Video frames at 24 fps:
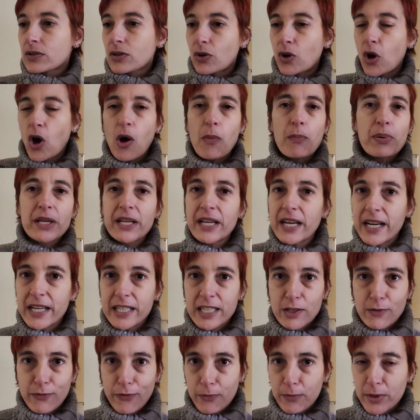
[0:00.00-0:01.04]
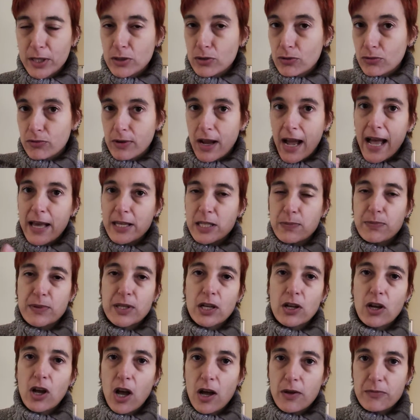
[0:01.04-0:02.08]
complicated for me to grasp
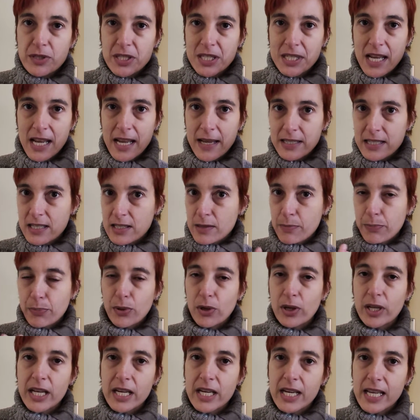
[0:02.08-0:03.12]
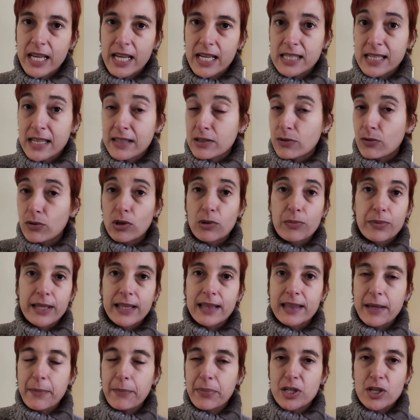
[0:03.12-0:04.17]
the concepts and the politics and the world
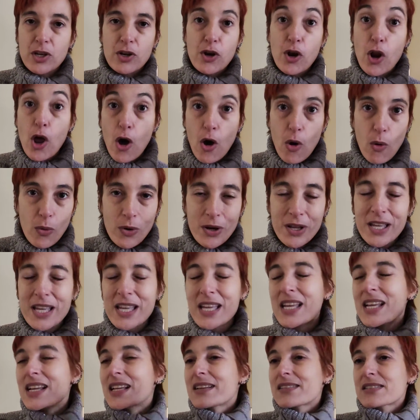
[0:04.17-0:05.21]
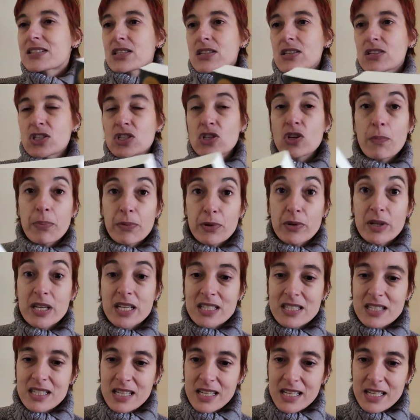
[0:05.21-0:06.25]
building, but no, it's super
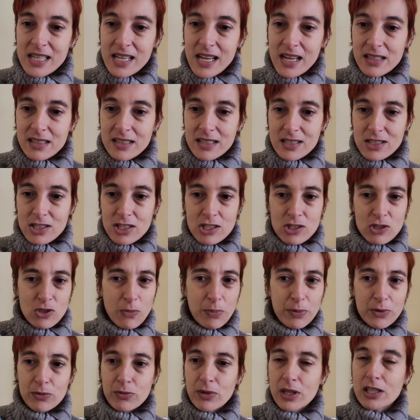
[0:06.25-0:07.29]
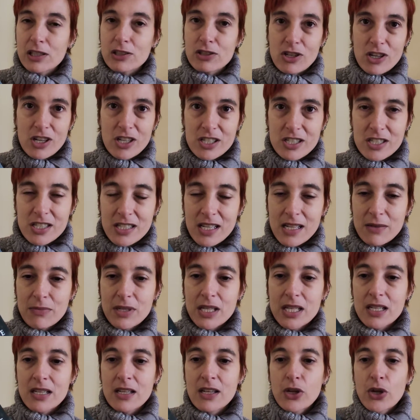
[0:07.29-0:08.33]
easy and it's super well done. I
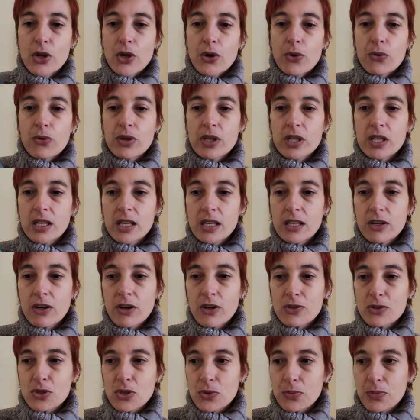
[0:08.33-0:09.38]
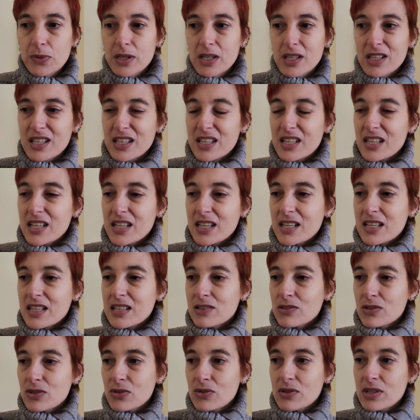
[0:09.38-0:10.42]
mean, we are going to be
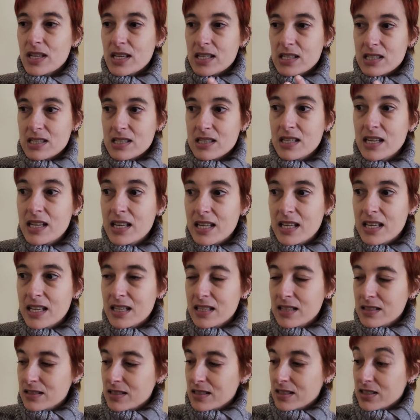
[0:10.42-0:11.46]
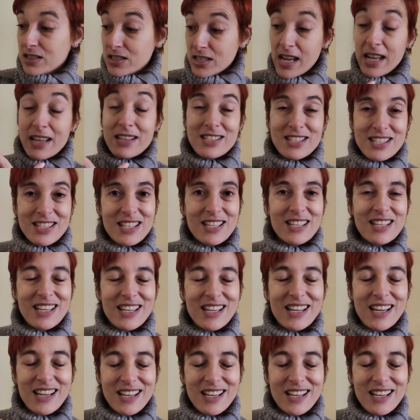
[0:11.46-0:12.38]
into this city, the Jade City,